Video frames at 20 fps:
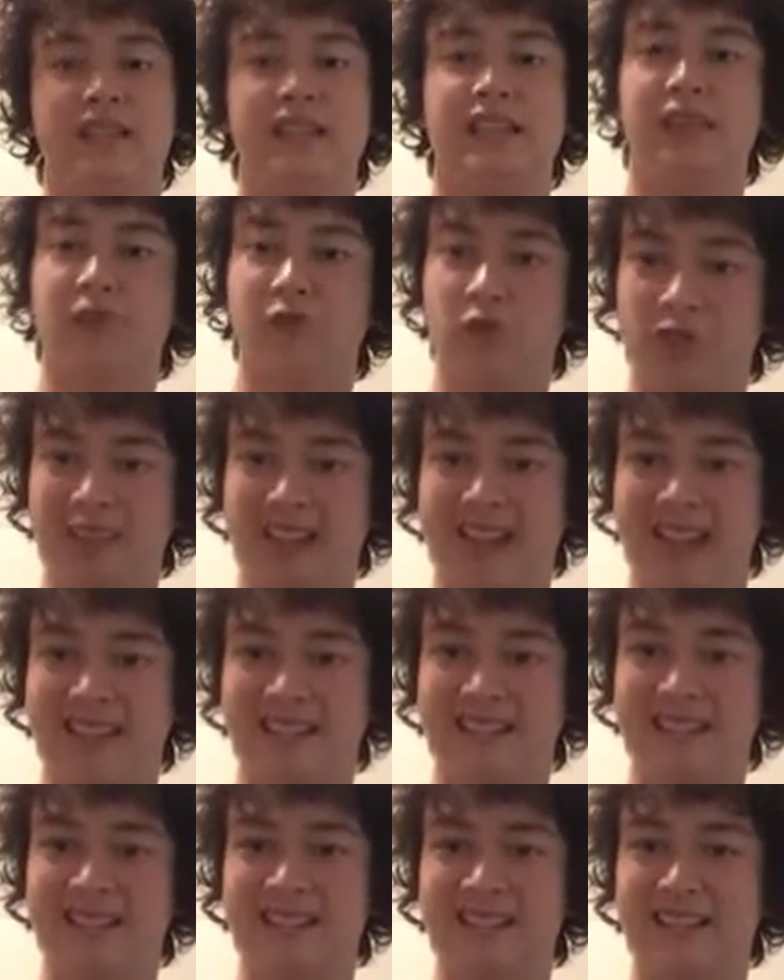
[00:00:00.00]
Evil Dead,
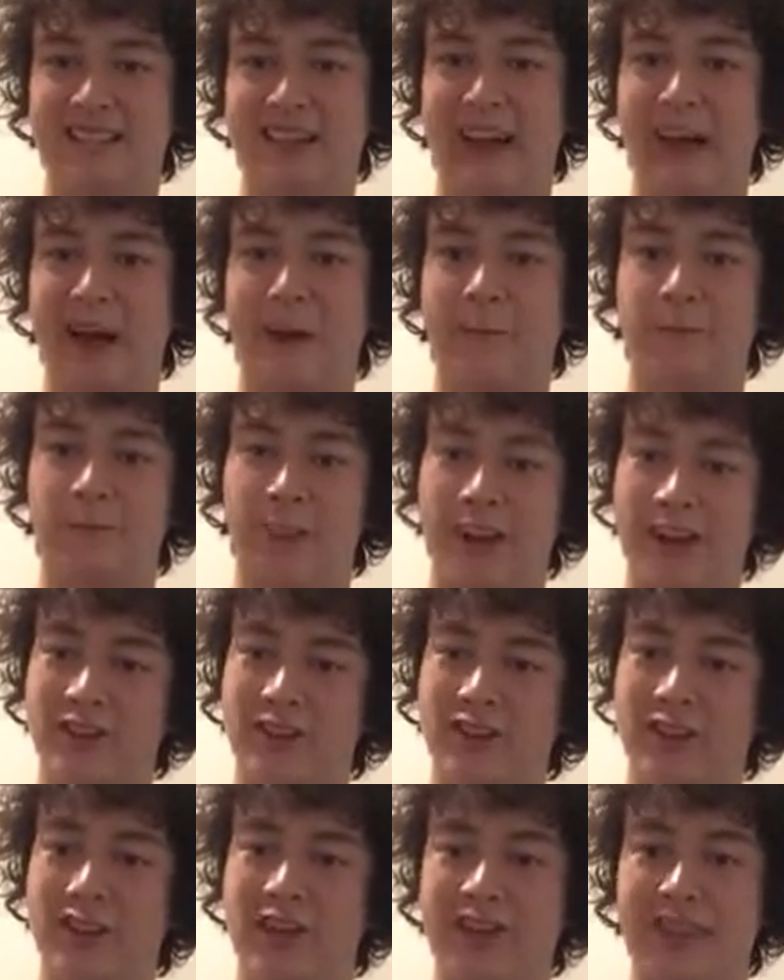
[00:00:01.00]
a
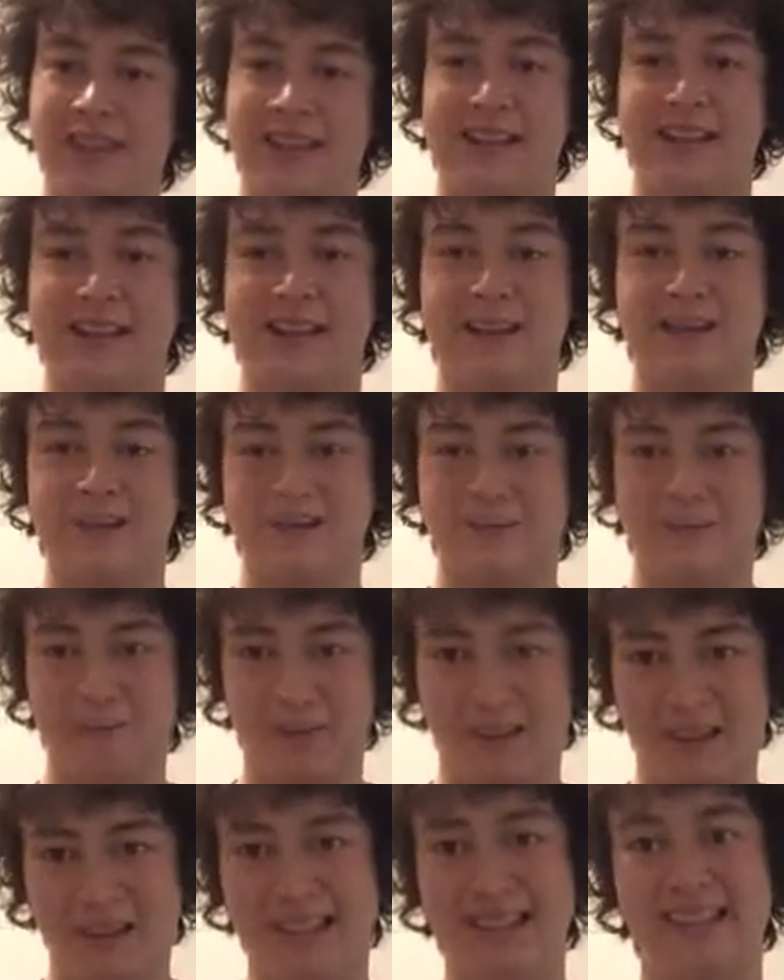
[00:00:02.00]
franchise that I
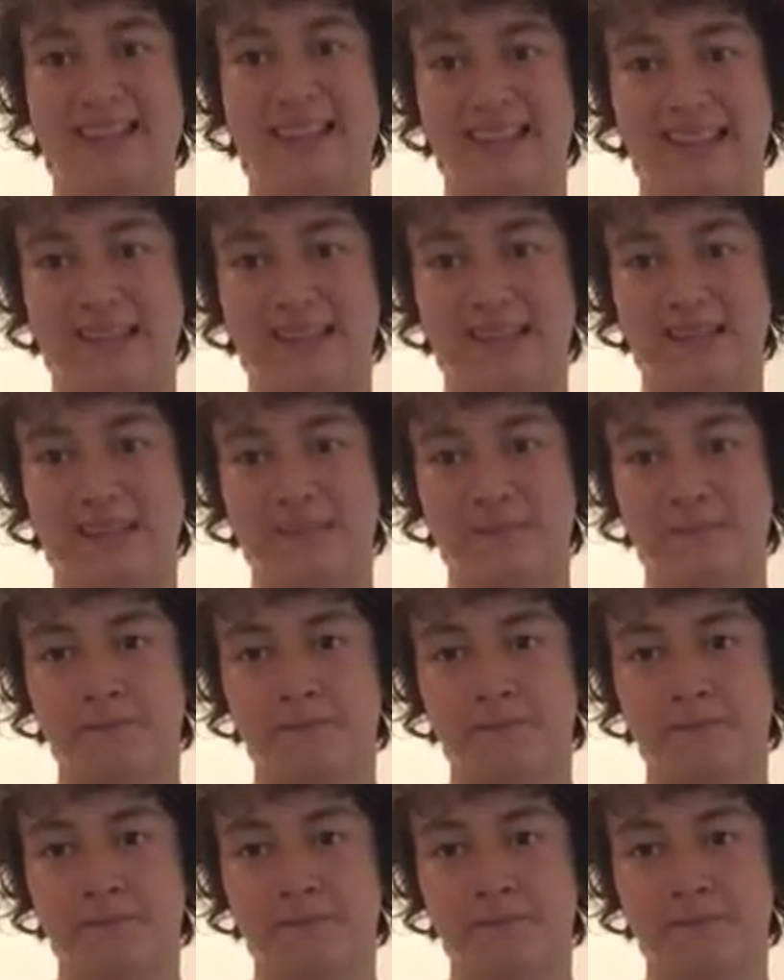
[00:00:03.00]
really like.